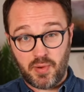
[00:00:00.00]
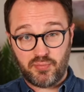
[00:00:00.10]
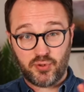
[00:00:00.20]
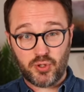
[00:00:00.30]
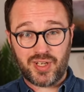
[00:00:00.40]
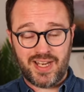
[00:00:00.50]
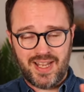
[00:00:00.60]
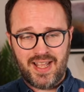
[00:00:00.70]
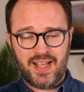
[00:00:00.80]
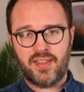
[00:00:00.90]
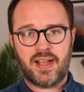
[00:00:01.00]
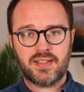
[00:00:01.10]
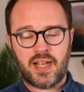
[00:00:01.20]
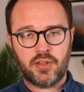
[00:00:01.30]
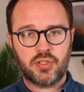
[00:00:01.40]
But broadly, that's
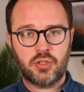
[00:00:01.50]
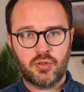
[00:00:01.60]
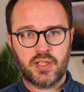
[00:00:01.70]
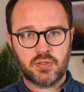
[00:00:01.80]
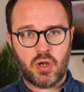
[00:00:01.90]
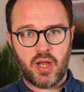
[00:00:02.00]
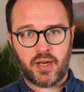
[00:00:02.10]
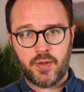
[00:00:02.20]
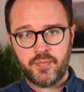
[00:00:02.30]
how the two things work.